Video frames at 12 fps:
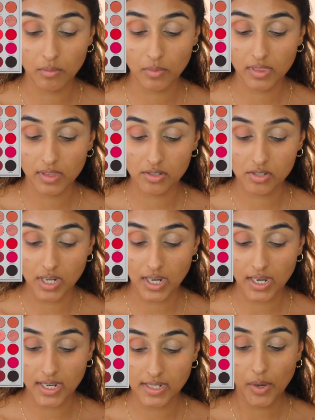with the
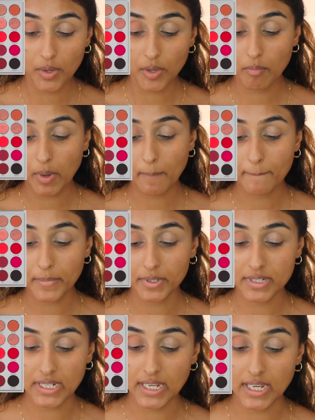shade Home
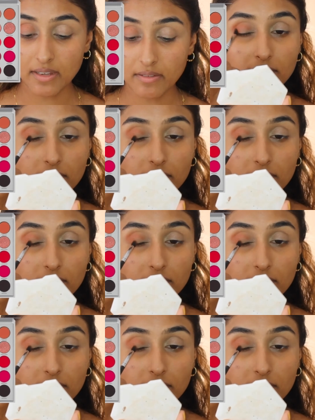Body